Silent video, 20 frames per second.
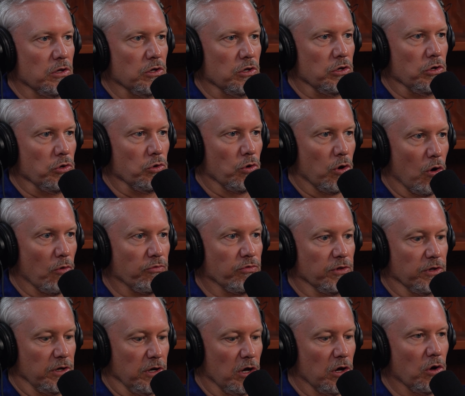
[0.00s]
you
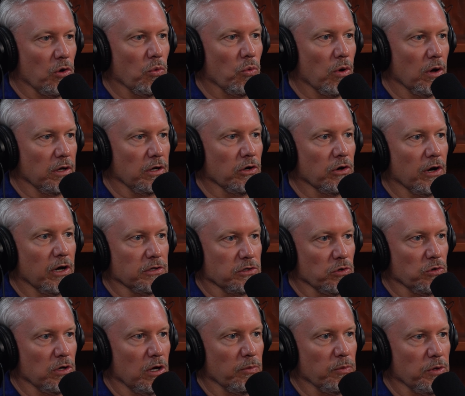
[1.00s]
hopefully know what your
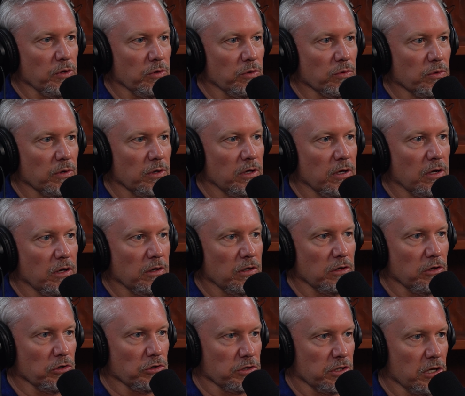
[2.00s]
SOW and
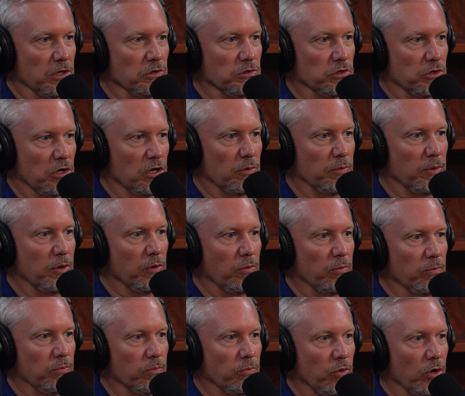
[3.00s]
your skills are going to be
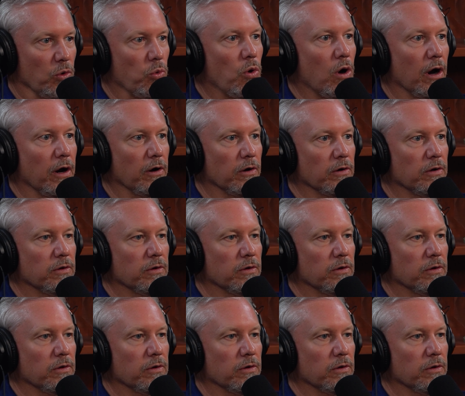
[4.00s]
required.